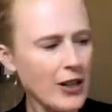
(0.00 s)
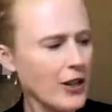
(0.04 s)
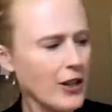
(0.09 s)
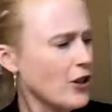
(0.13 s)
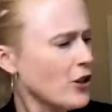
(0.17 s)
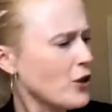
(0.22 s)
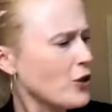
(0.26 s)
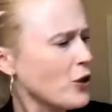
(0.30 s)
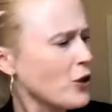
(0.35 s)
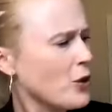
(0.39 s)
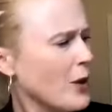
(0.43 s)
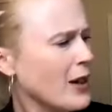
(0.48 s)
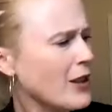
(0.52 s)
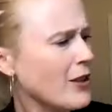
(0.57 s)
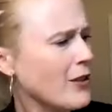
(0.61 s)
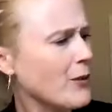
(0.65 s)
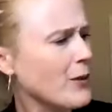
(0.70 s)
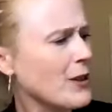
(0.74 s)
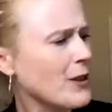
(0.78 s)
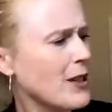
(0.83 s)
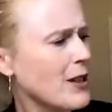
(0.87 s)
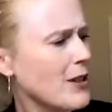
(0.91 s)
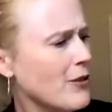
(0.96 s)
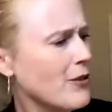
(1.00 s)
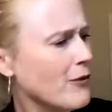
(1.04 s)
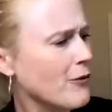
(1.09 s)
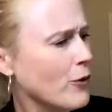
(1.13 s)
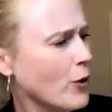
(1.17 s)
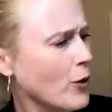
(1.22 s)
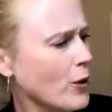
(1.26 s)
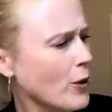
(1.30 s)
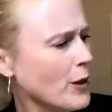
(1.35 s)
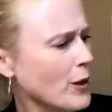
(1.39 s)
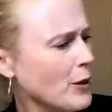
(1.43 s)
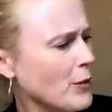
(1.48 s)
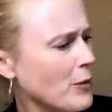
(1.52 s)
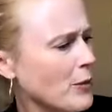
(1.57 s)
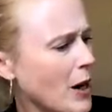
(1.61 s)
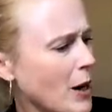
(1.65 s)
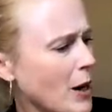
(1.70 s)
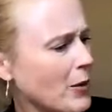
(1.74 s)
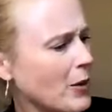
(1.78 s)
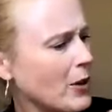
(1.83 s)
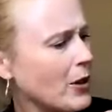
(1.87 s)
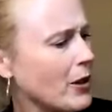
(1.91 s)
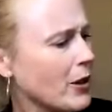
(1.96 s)
Did you sure was it the forward
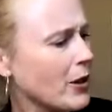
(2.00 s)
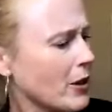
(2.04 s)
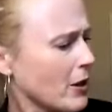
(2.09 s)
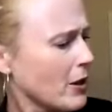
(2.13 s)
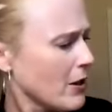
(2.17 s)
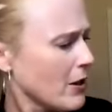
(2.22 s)
proper?